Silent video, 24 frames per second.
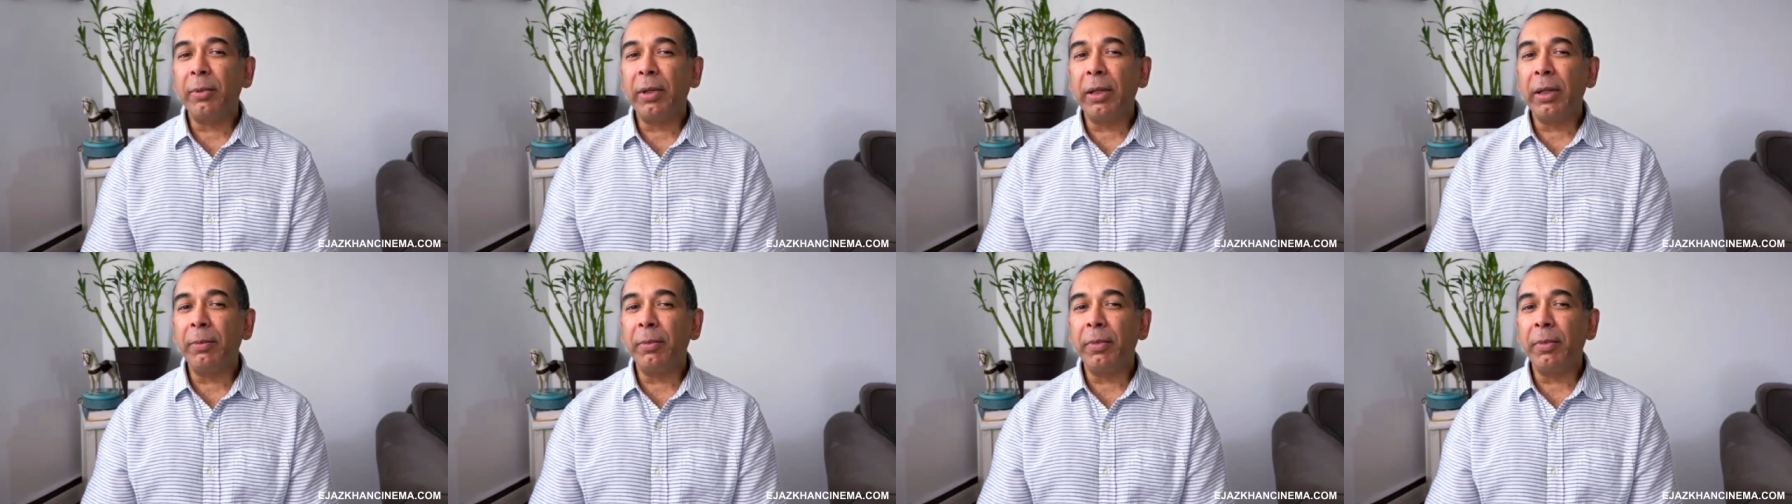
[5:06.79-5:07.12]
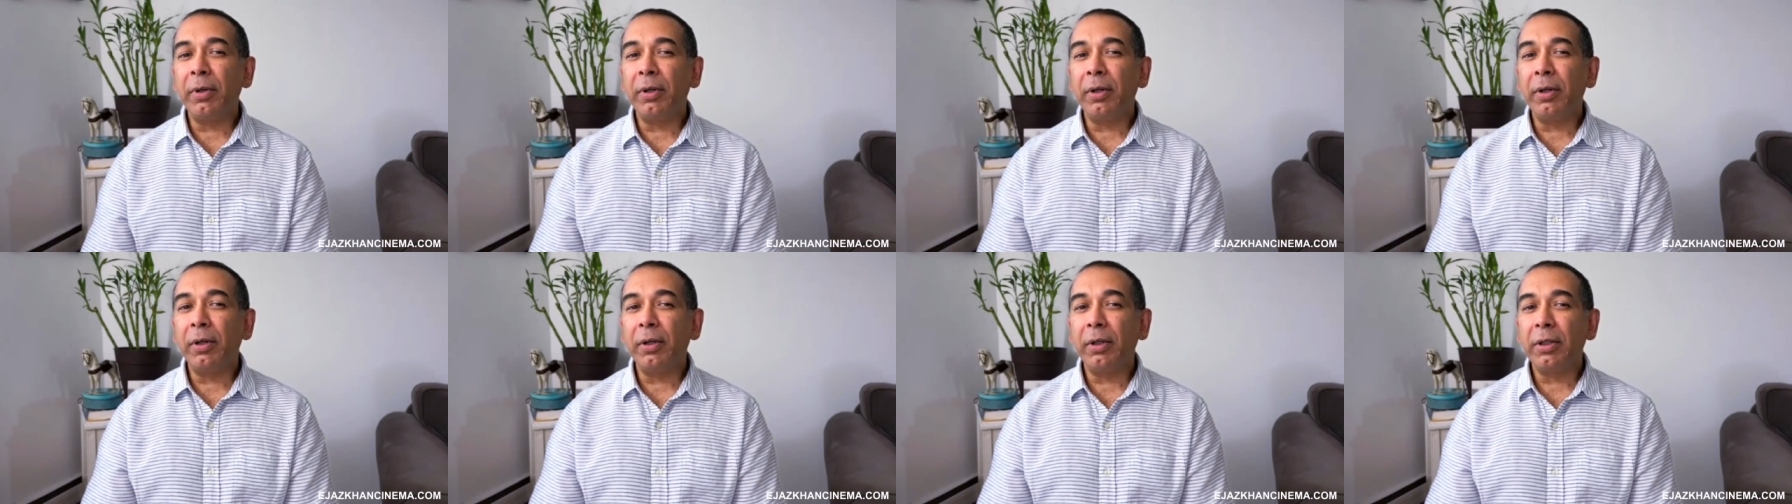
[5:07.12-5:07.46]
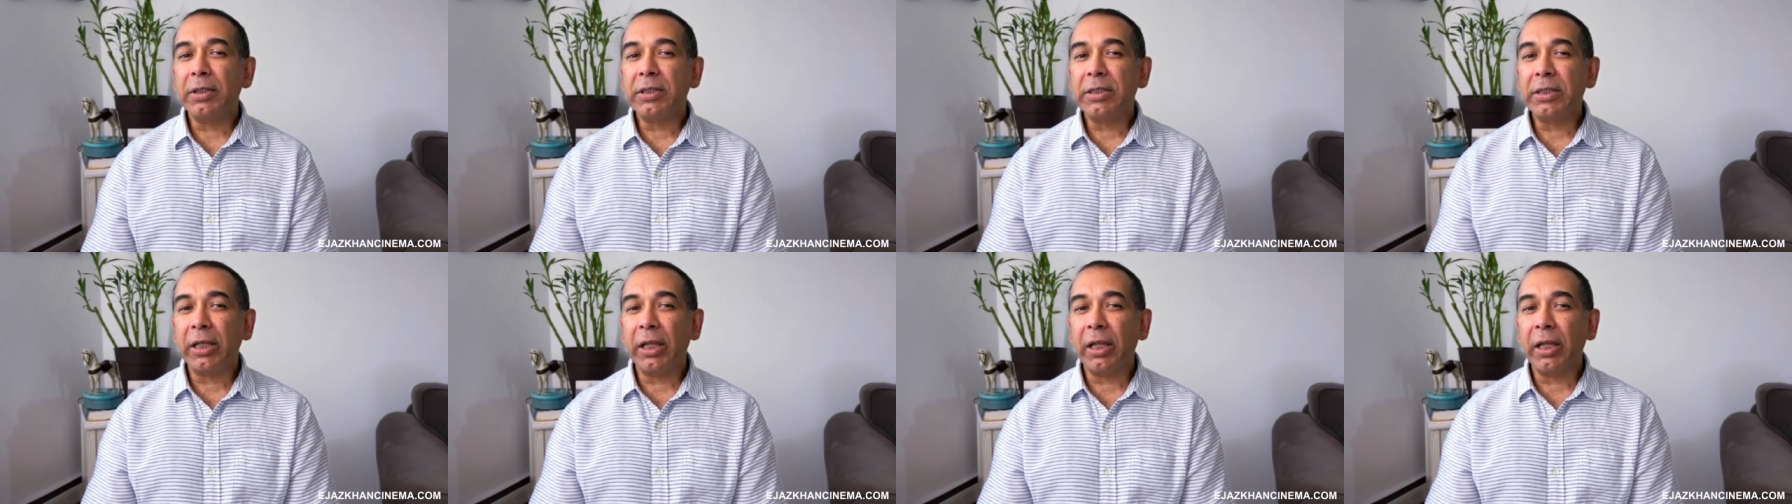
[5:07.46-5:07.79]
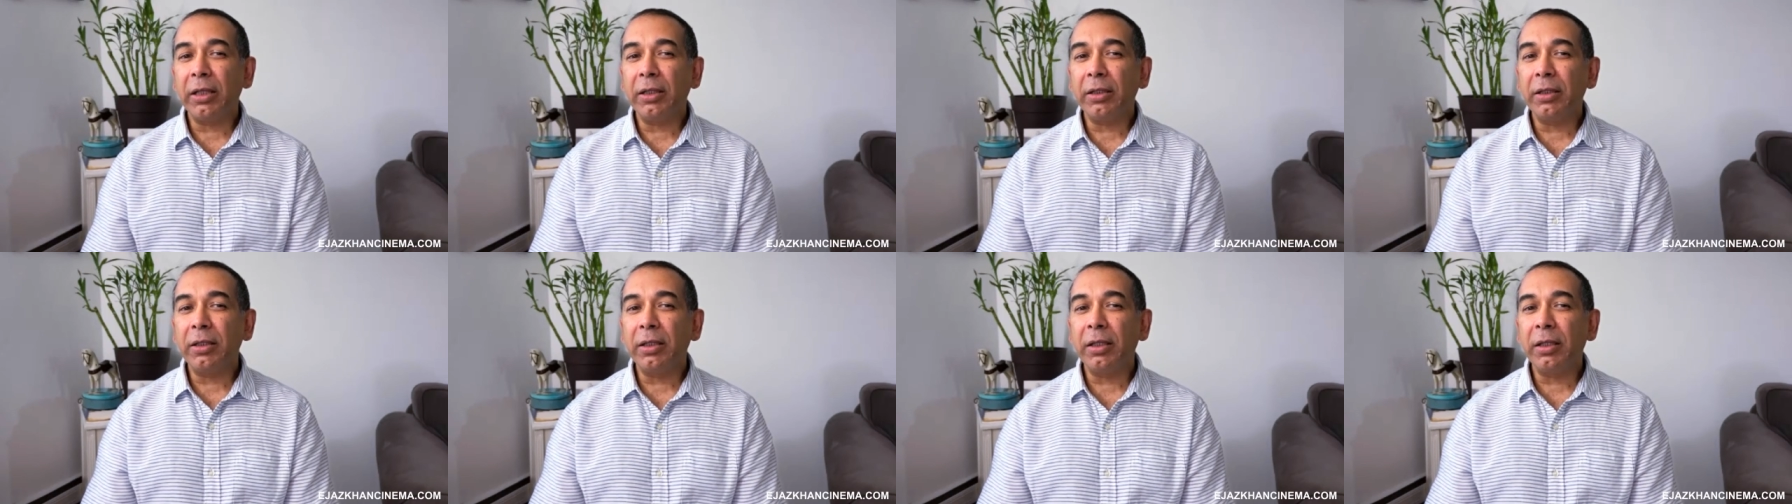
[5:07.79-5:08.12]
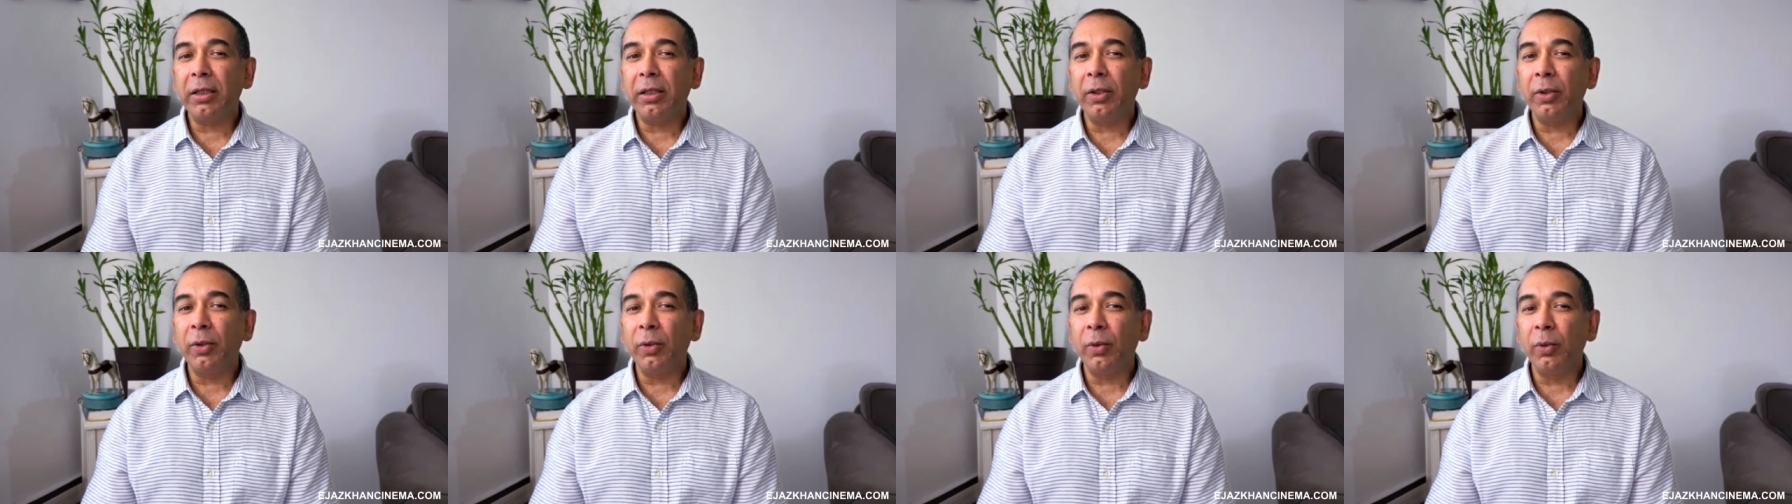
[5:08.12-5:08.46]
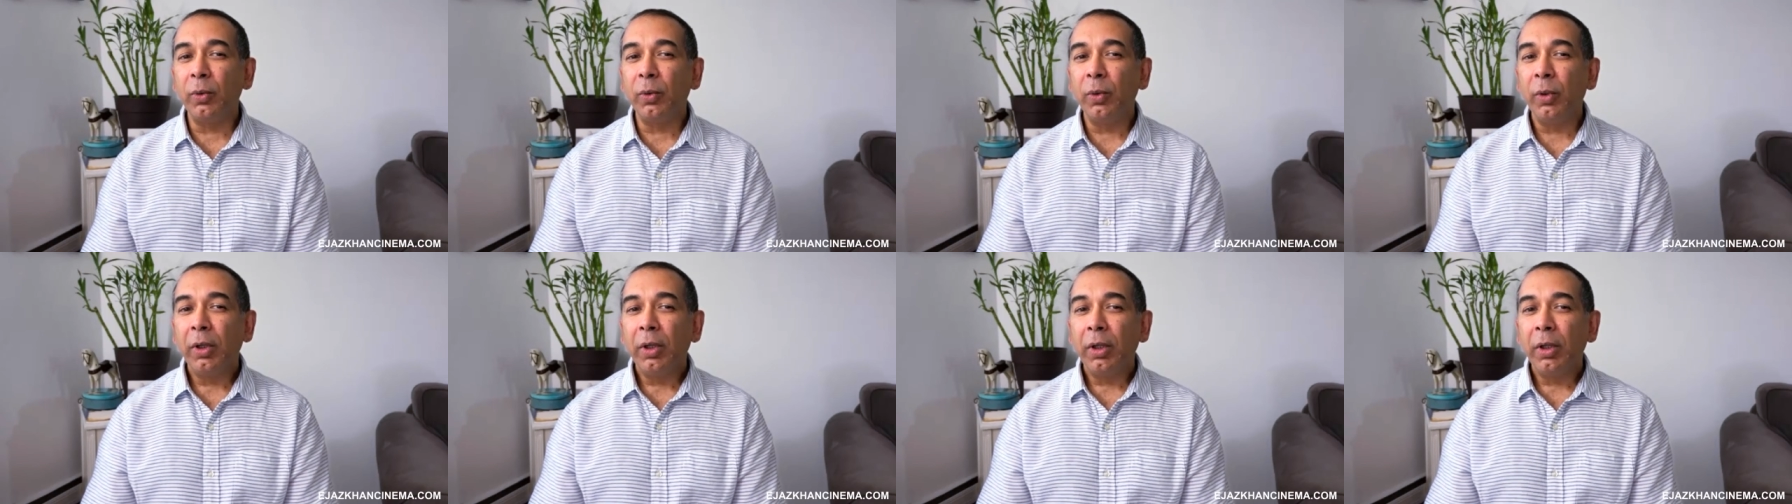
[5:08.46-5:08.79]
remember saying to
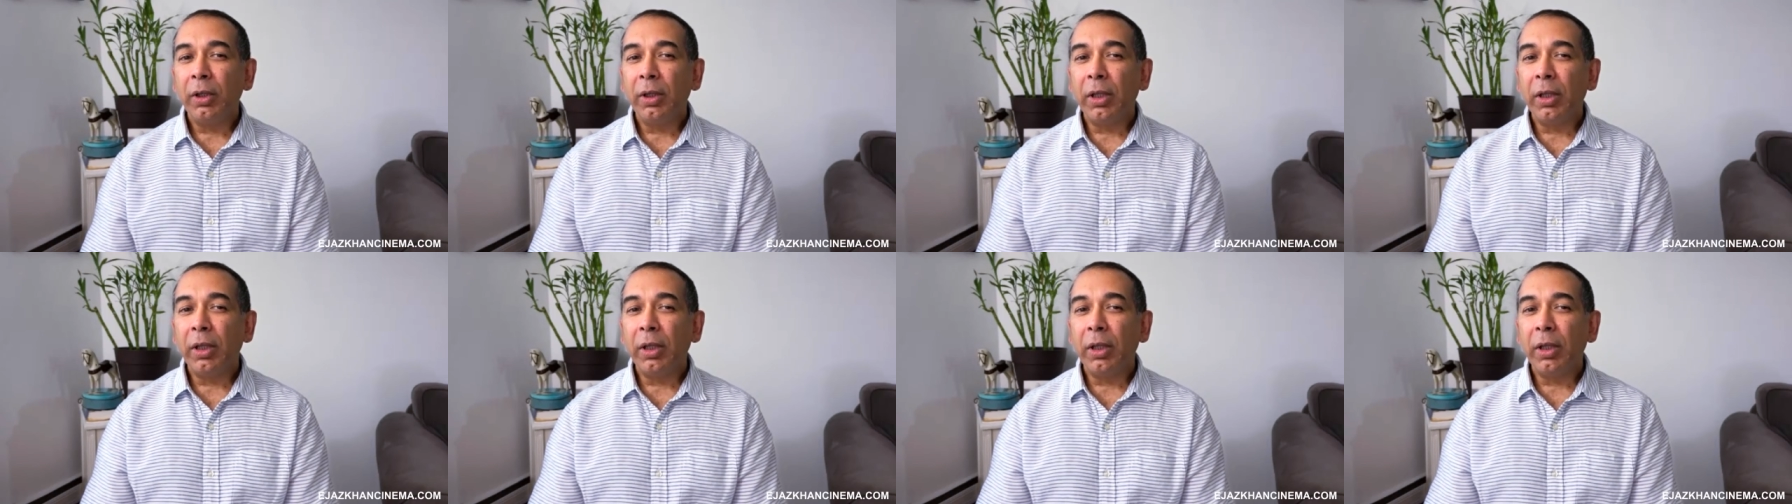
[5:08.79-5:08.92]
you